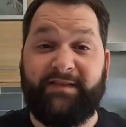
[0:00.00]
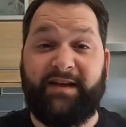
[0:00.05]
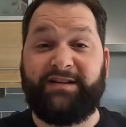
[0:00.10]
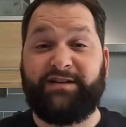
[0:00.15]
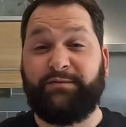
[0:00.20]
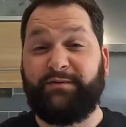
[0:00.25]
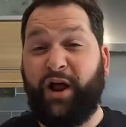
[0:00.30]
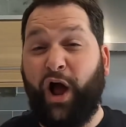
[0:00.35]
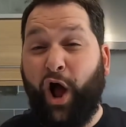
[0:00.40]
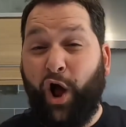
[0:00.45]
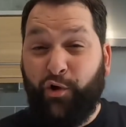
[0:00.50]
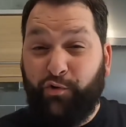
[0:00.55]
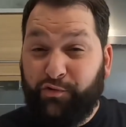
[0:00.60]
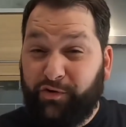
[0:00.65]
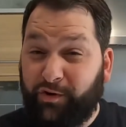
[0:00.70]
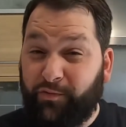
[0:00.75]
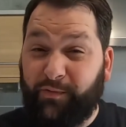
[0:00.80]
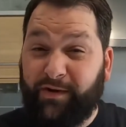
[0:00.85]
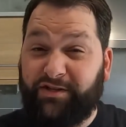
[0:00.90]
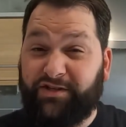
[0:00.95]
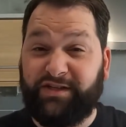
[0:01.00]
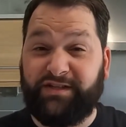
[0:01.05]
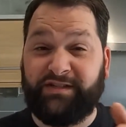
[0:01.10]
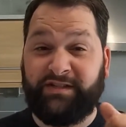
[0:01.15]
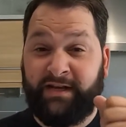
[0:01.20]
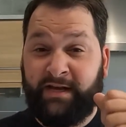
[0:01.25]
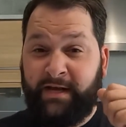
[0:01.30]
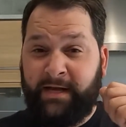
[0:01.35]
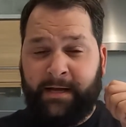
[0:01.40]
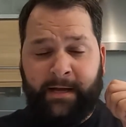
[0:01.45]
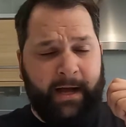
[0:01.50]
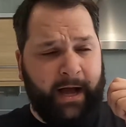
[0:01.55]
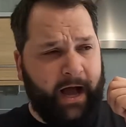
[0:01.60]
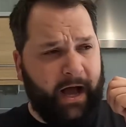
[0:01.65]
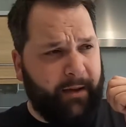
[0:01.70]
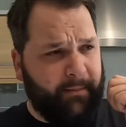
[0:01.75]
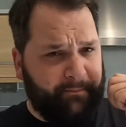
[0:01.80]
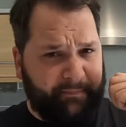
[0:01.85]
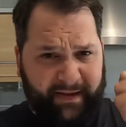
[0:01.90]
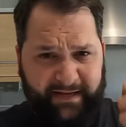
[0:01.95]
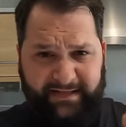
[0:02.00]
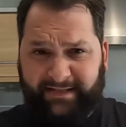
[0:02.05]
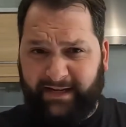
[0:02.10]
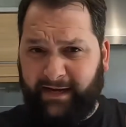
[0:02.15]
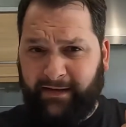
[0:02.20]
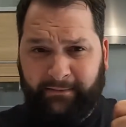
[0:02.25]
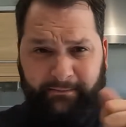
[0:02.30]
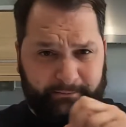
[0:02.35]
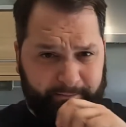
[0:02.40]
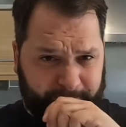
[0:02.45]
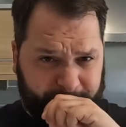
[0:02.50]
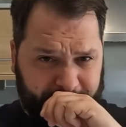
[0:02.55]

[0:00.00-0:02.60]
They do an oak, which is bitter.